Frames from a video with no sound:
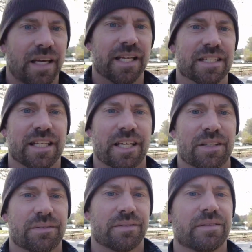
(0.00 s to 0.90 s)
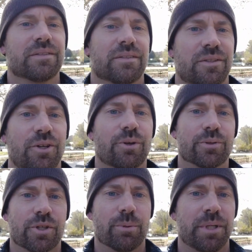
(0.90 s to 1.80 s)
It is Lincoln. Google
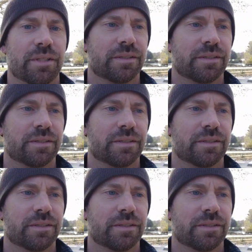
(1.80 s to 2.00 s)
told me.